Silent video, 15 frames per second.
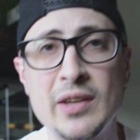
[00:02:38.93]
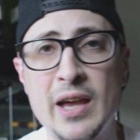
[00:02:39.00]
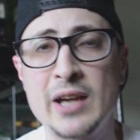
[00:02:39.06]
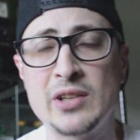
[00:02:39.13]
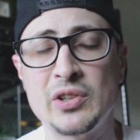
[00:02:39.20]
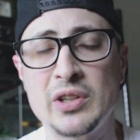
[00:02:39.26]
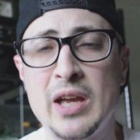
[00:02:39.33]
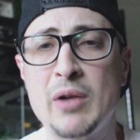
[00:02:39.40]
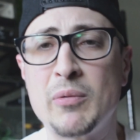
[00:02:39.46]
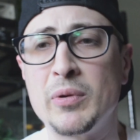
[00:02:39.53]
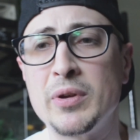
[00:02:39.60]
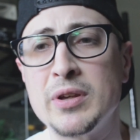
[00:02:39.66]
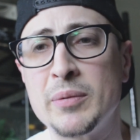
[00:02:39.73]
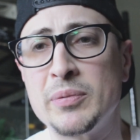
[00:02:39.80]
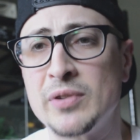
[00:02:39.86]
Like, I actually got
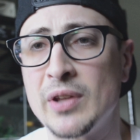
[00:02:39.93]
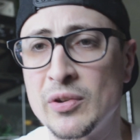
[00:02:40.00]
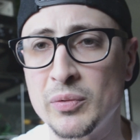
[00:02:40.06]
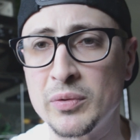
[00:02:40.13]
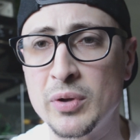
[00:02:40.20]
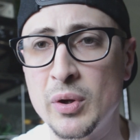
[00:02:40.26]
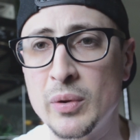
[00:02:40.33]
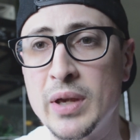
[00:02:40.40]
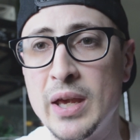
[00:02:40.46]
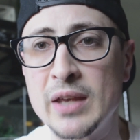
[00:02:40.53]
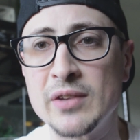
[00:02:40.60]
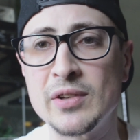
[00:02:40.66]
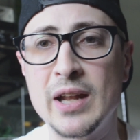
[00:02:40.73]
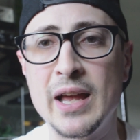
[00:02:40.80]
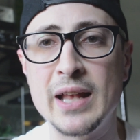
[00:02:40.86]
really obsessed with
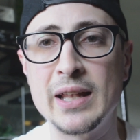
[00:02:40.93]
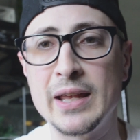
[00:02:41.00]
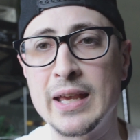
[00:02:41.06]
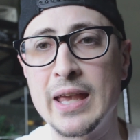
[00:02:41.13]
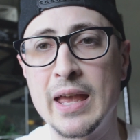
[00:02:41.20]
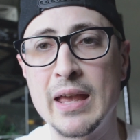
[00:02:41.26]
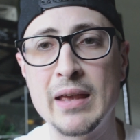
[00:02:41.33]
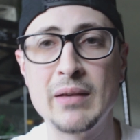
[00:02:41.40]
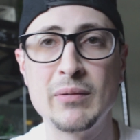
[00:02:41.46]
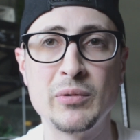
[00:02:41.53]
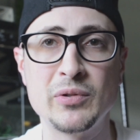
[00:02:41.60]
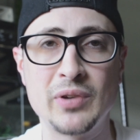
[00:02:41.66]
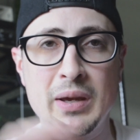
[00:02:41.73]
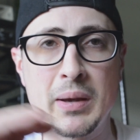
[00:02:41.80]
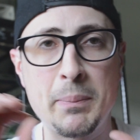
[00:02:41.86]
showcase, and I like
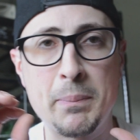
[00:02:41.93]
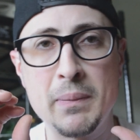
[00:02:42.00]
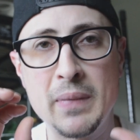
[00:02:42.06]
was like